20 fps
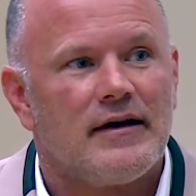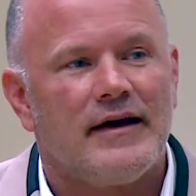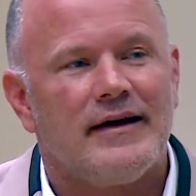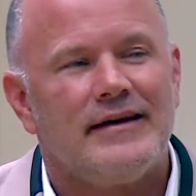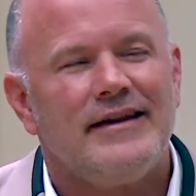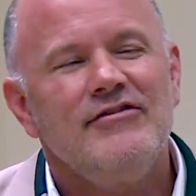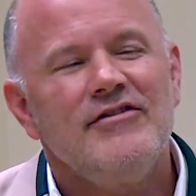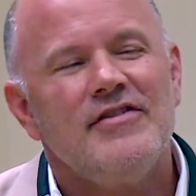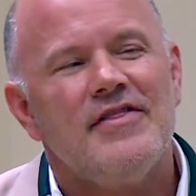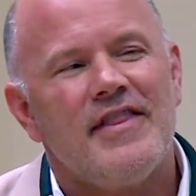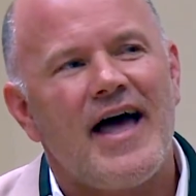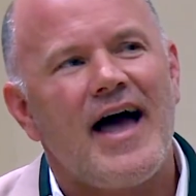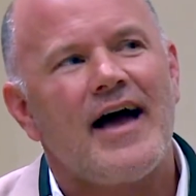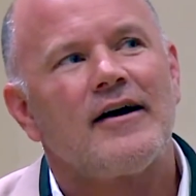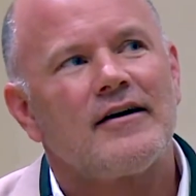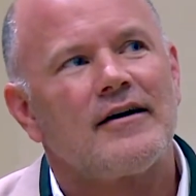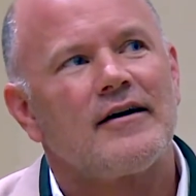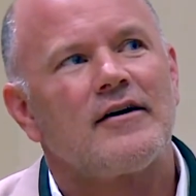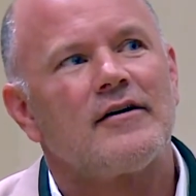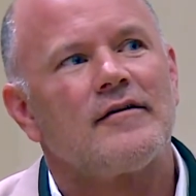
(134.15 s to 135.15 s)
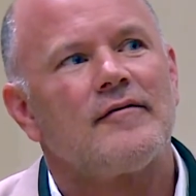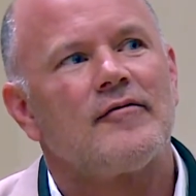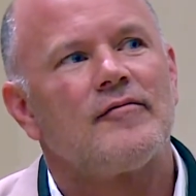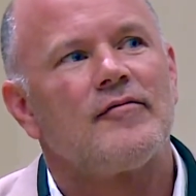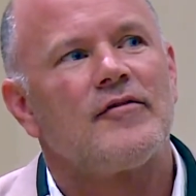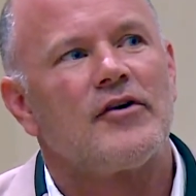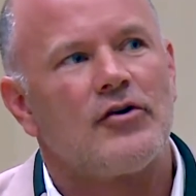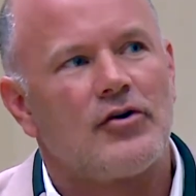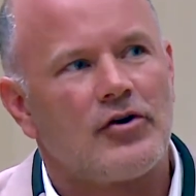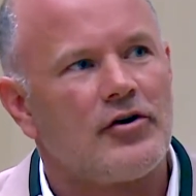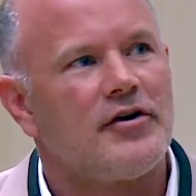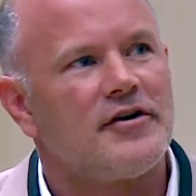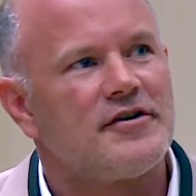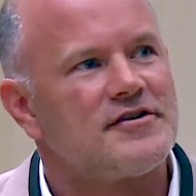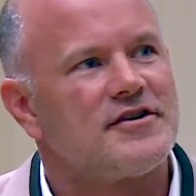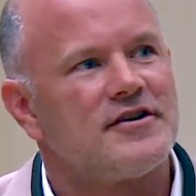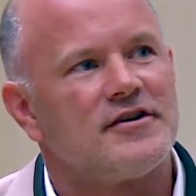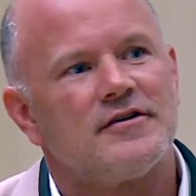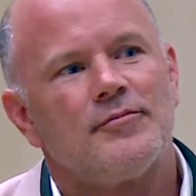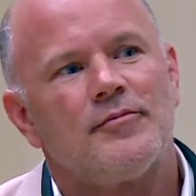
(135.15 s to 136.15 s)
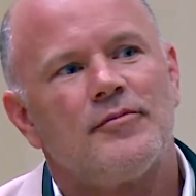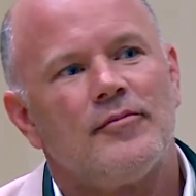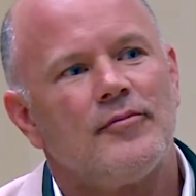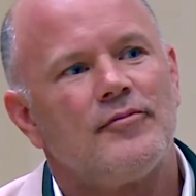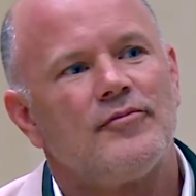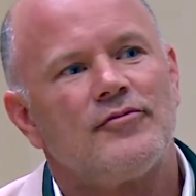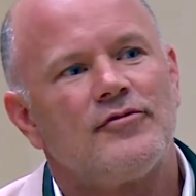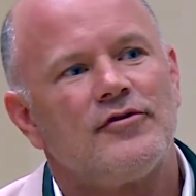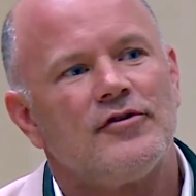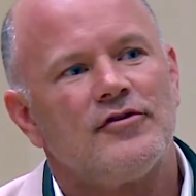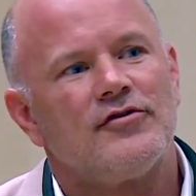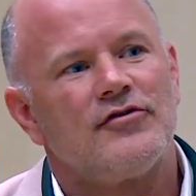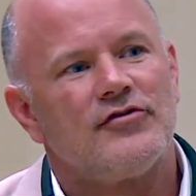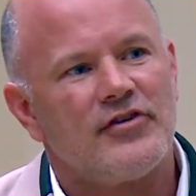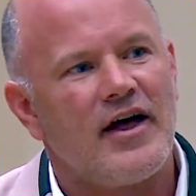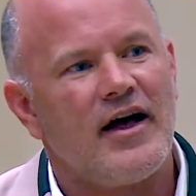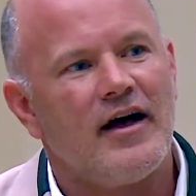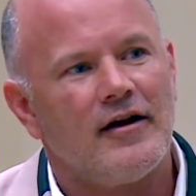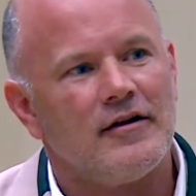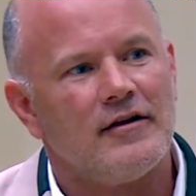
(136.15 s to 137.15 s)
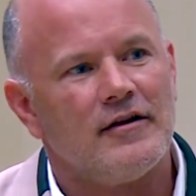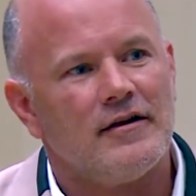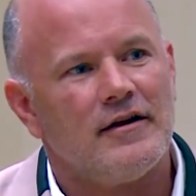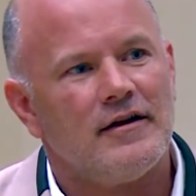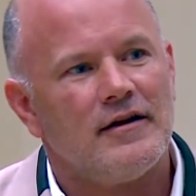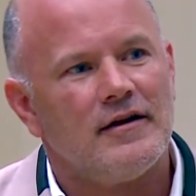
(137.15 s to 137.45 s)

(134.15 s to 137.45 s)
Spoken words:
And even that, the courage to sell